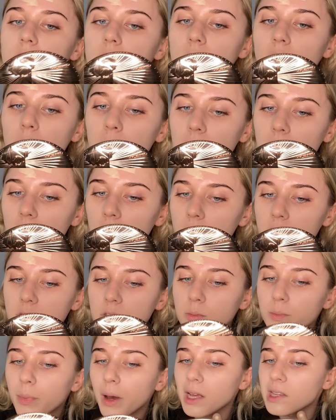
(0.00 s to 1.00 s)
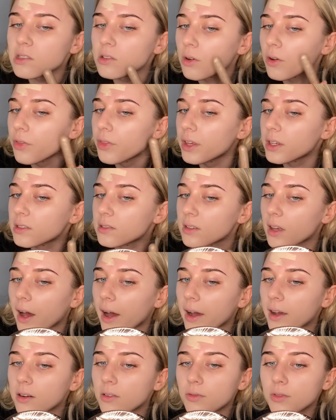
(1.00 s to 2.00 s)
I mean, it looks better on this
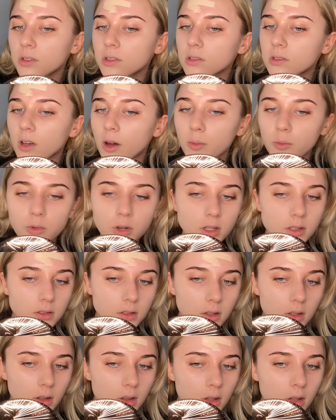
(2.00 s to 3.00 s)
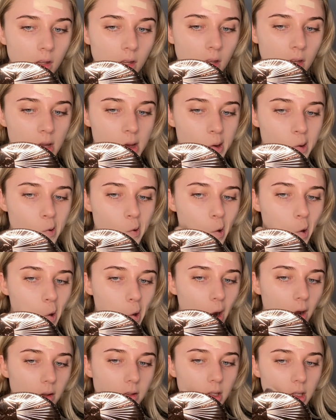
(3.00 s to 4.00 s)
side for some reason
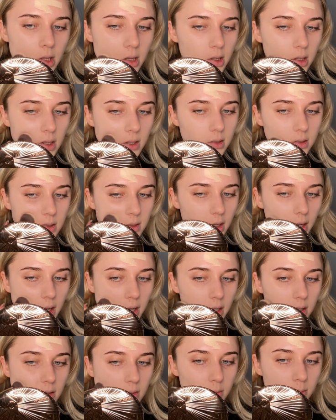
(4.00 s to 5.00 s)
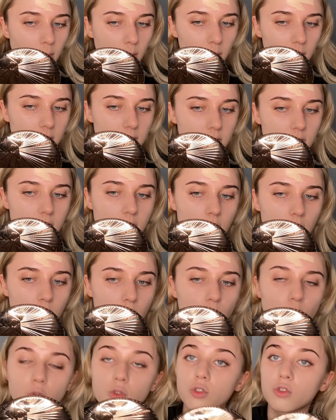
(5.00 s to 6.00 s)
than this side. Maybe it's just a little
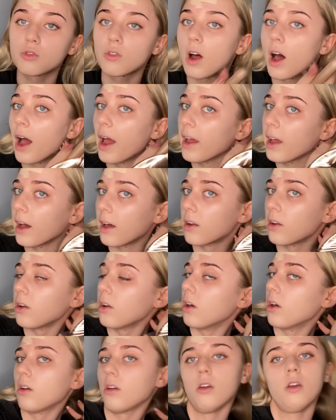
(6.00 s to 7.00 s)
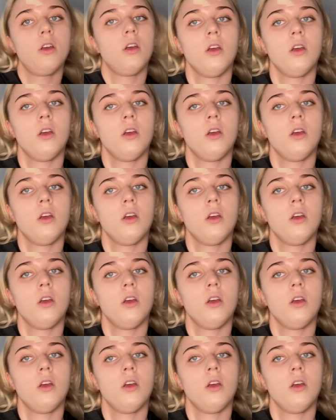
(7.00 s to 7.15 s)
more dry, I don't know.